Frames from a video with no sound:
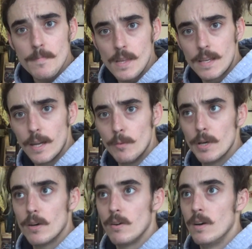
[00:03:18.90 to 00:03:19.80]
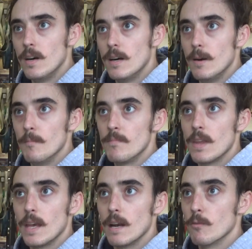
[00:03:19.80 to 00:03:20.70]
kettlebell,
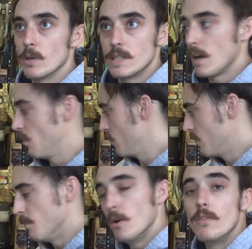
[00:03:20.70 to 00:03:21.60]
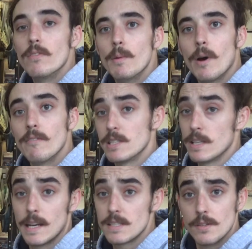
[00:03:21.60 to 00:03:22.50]
and I've worked out with both of them obviously,
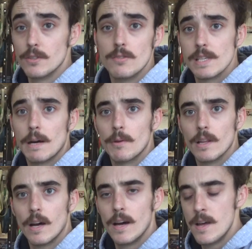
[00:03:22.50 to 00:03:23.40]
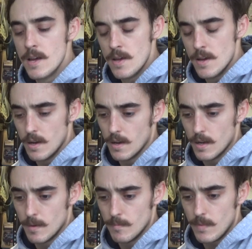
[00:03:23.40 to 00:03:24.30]
and I still use that one a lot.
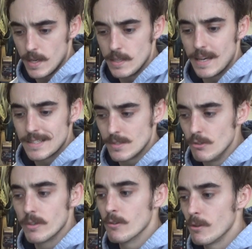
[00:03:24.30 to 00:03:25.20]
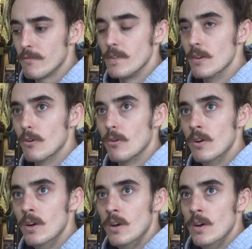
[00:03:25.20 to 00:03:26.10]
And yes, you're going to feel
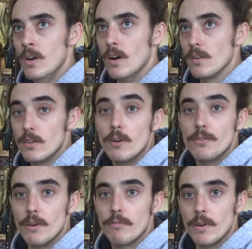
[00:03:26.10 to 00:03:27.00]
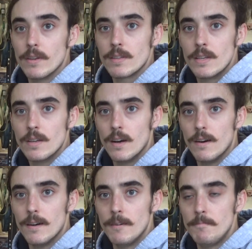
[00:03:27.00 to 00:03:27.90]
a little different.
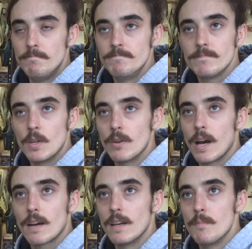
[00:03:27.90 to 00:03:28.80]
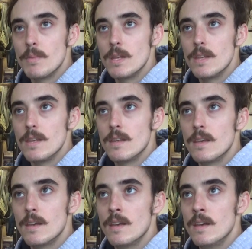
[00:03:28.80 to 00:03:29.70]
They're not going to be,
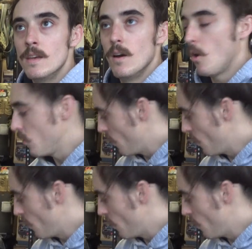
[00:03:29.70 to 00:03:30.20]
all